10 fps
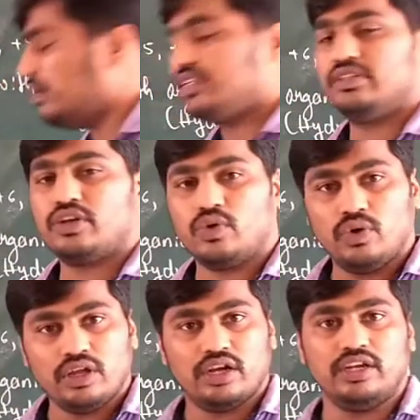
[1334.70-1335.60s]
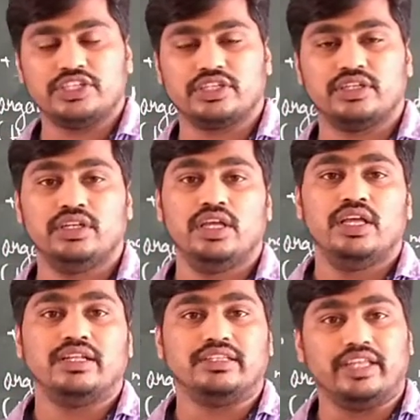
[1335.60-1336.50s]
place in a cold
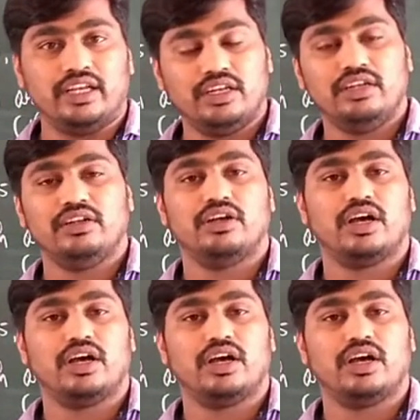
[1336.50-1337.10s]
condition, then